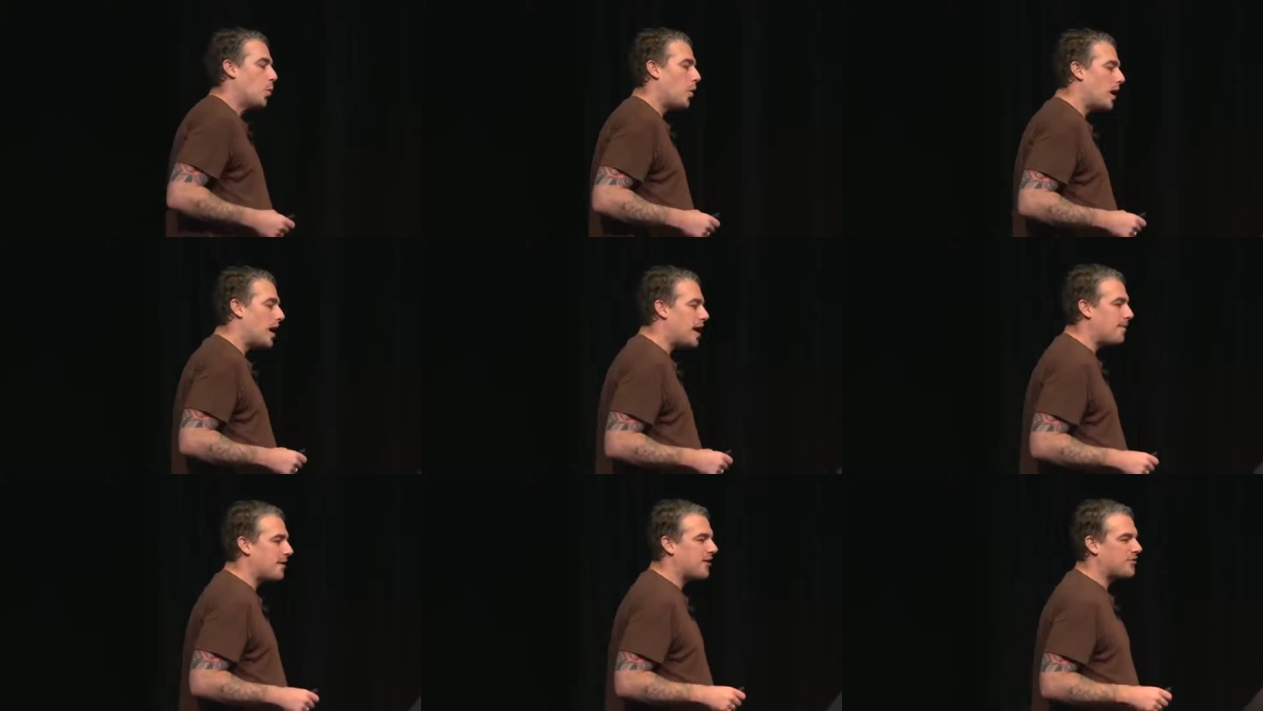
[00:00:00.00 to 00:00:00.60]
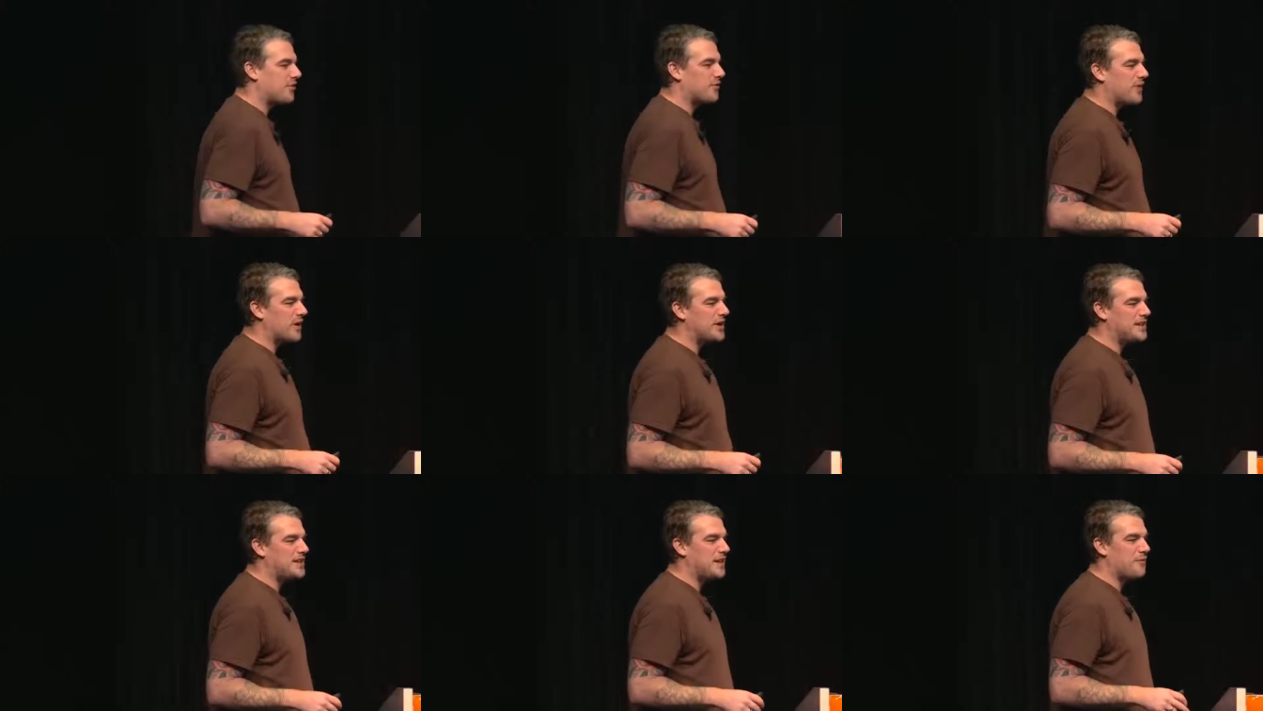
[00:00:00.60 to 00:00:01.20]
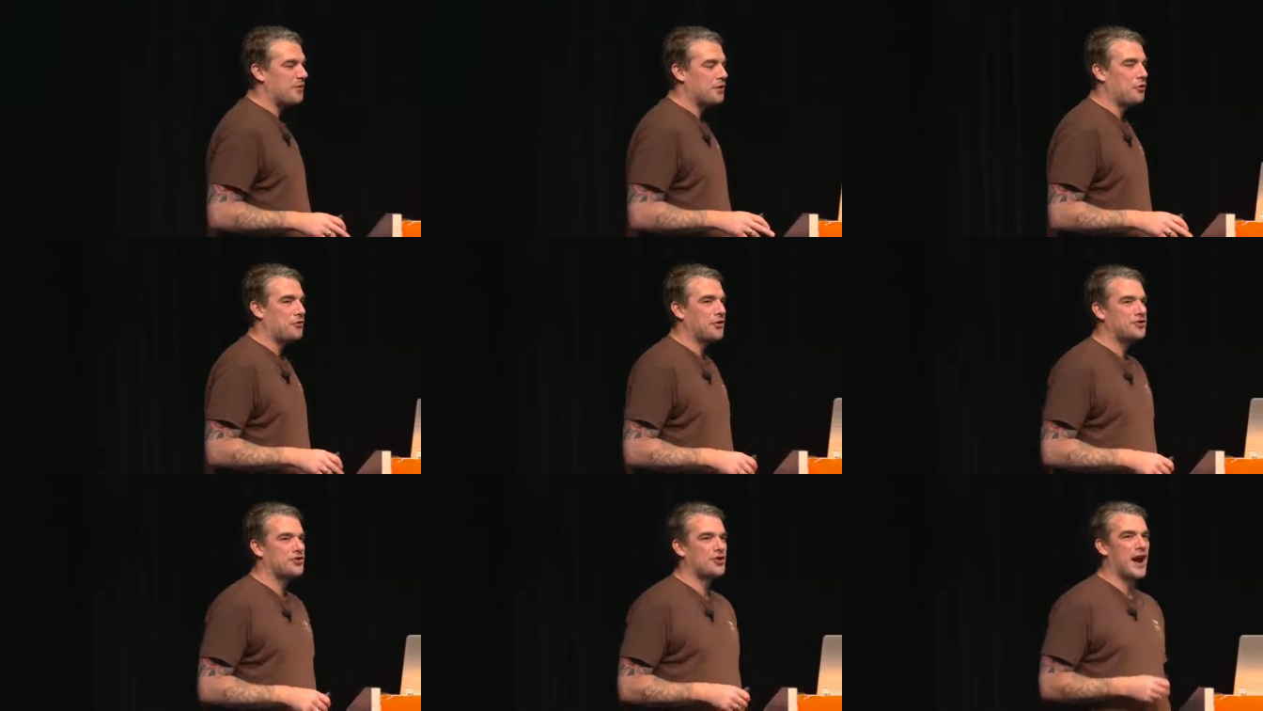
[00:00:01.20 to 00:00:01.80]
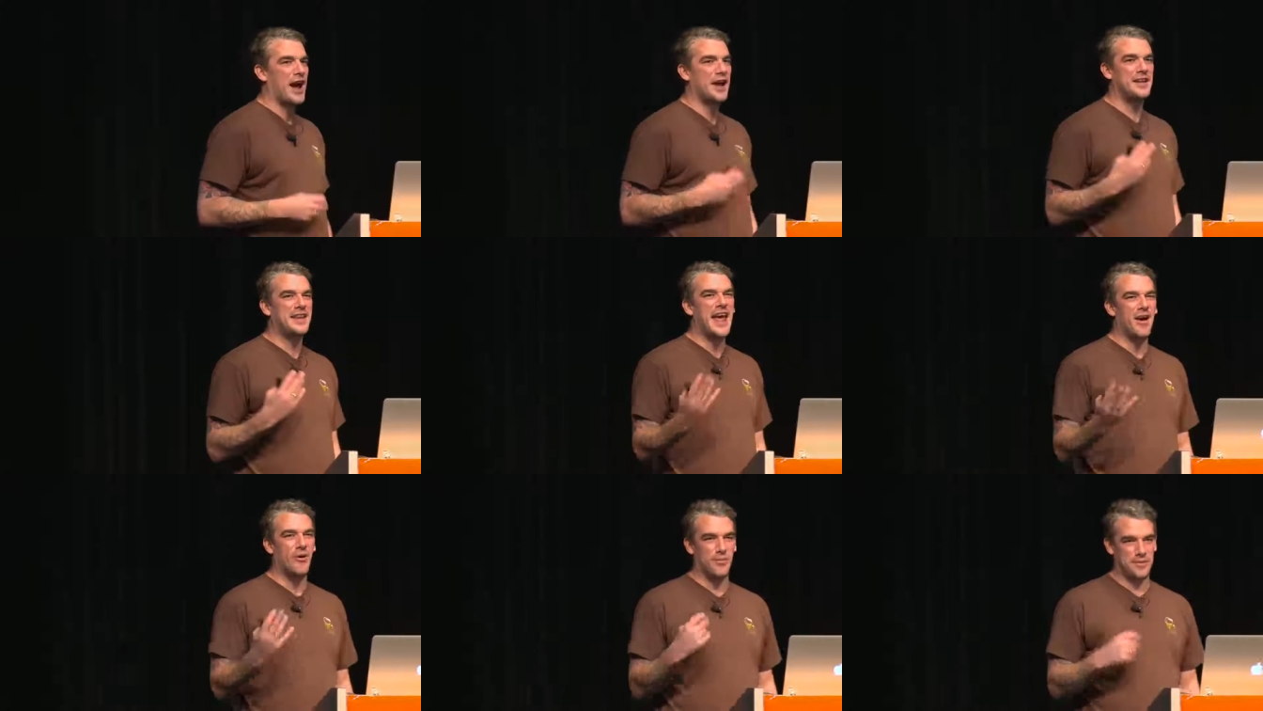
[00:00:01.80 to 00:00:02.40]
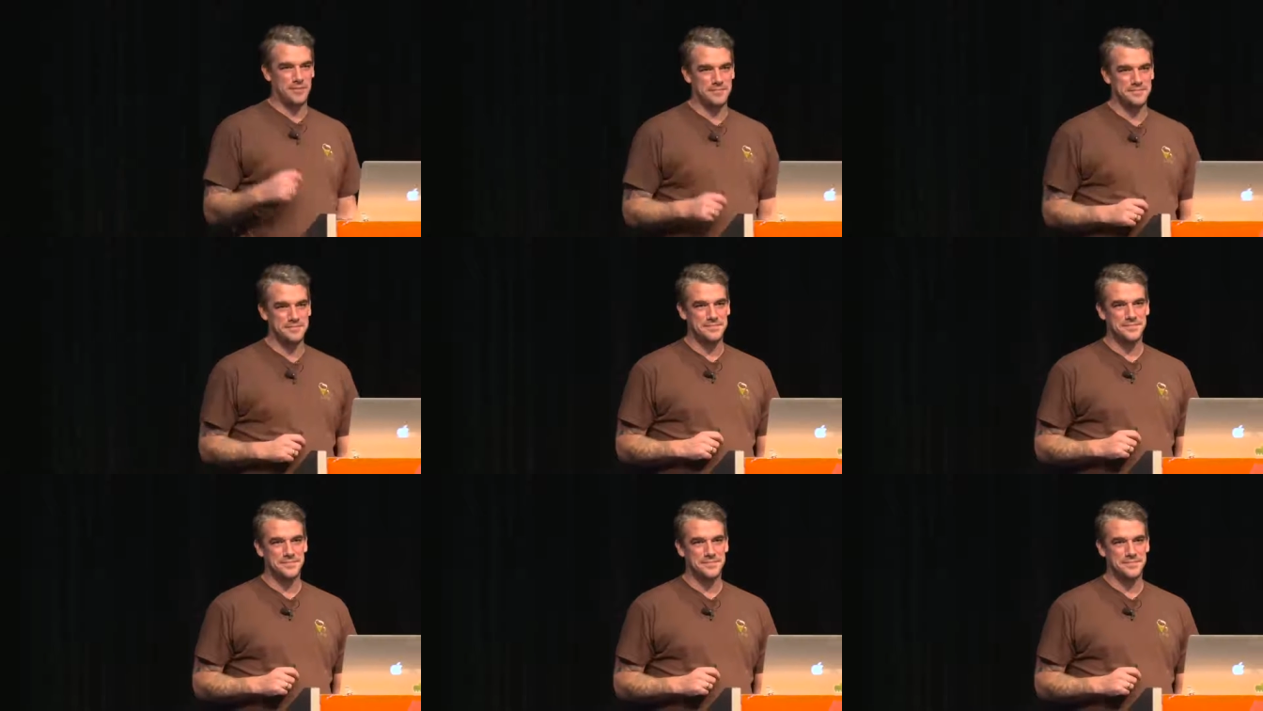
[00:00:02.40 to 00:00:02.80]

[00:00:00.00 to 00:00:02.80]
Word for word: Why? Because they're very difficult to track down.